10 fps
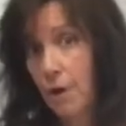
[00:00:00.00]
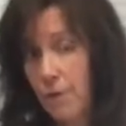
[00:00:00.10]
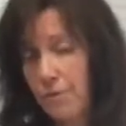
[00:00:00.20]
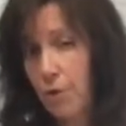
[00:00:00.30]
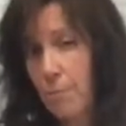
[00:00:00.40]

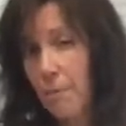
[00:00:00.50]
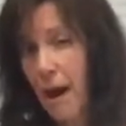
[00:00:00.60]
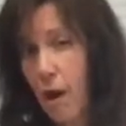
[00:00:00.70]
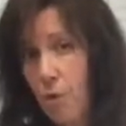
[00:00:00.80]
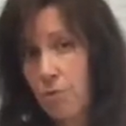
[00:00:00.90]
for
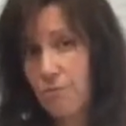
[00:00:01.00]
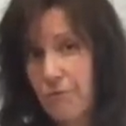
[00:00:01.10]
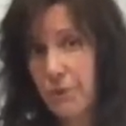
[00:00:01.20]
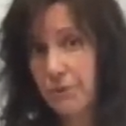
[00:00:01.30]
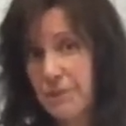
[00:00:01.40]
about
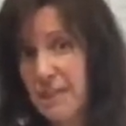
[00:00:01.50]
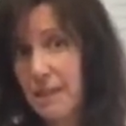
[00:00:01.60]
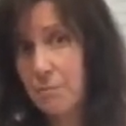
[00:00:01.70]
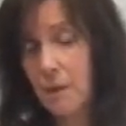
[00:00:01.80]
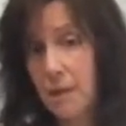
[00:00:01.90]

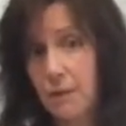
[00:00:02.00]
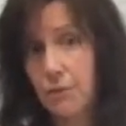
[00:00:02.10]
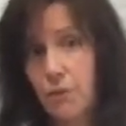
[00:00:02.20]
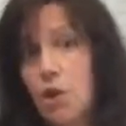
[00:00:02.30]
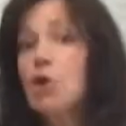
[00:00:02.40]
15
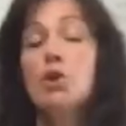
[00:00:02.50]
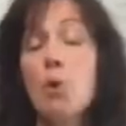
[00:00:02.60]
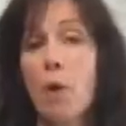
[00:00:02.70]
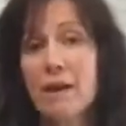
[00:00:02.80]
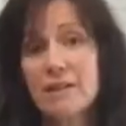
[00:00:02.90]
minutes. You
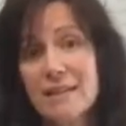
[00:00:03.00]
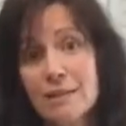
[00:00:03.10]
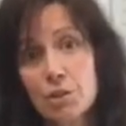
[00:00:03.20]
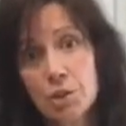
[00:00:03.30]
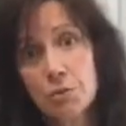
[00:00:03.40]
don't want it to
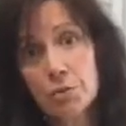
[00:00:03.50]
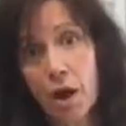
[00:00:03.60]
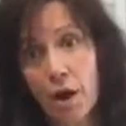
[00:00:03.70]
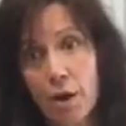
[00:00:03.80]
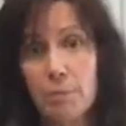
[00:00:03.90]
get too
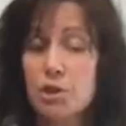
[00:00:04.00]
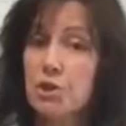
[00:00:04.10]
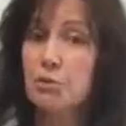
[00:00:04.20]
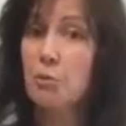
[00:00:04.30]
dark, but you do